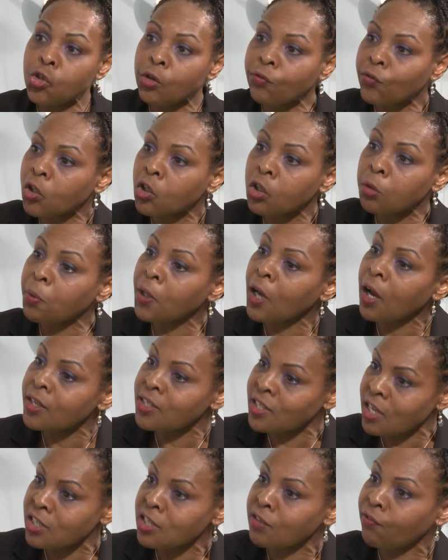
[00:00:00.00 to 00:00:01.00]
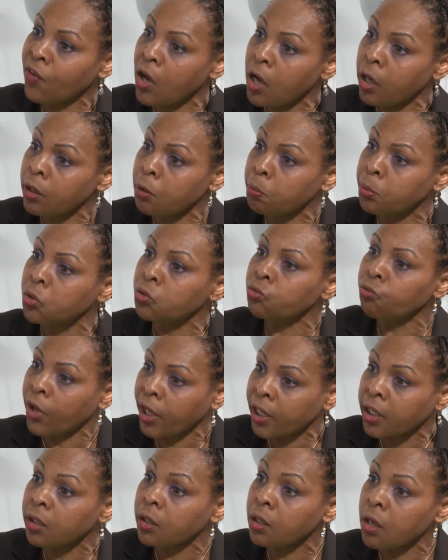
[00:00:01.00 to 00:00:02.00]
You've got to be identifiable and
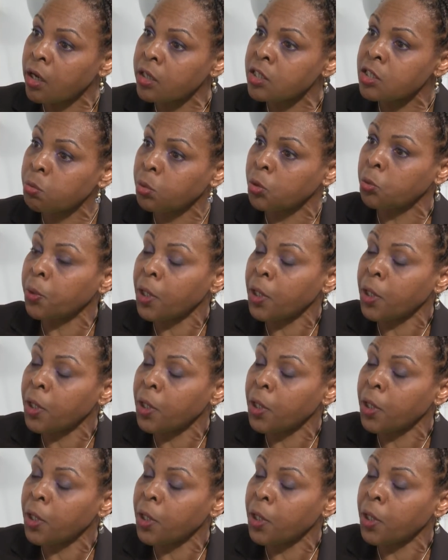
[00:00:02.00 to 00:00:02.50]
recognisable.